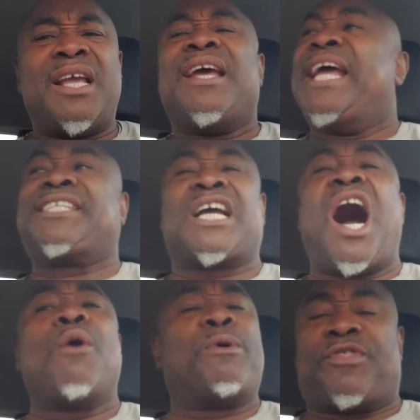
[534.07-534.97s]
It's
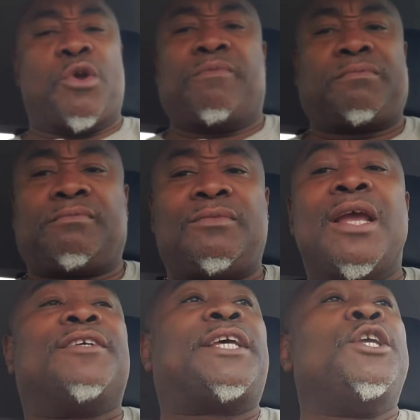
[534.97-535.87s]
God with you.
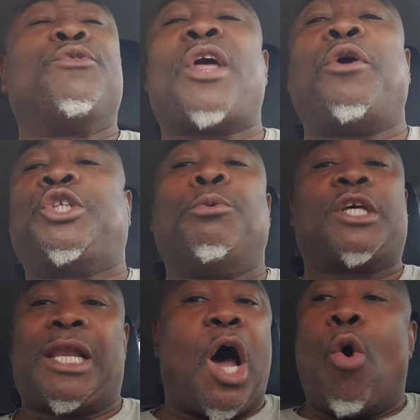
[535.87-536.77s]
See, you thought you was
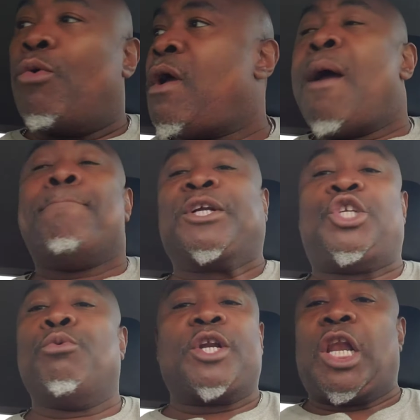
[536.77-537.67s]
alone, but
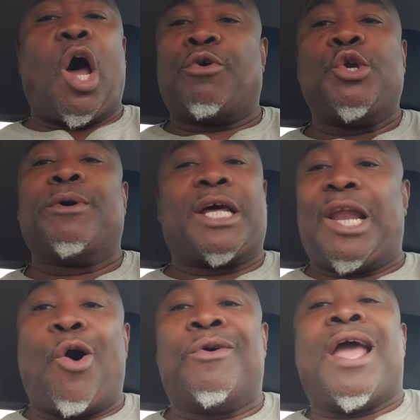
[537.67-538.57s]
you weren't alone. You weren't
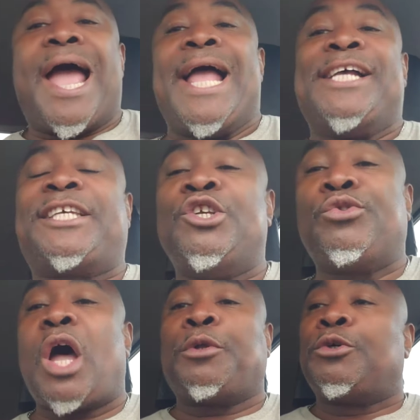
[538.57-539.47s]
alone. And see, you
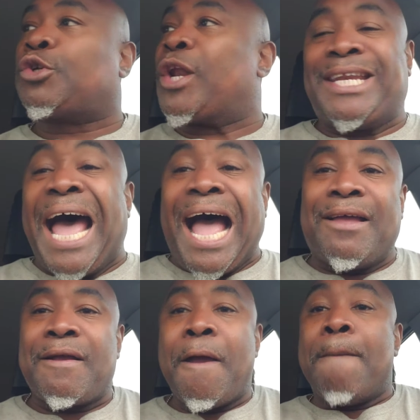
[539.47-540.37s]
thought you was going to die,
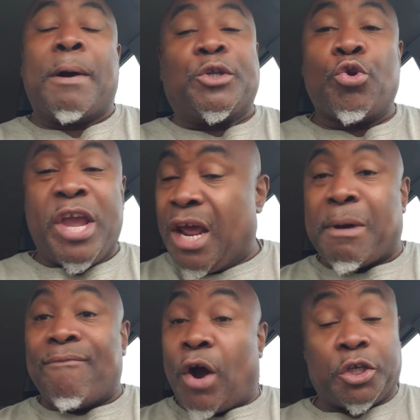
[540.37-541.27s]
but you hear
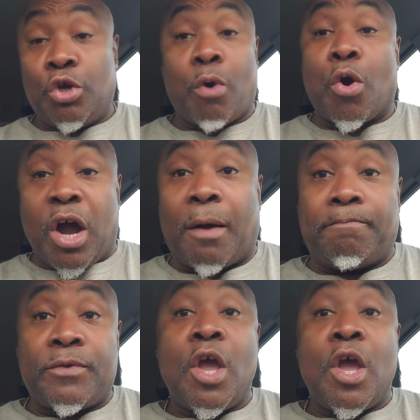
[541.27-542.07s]
my voice. You woke up.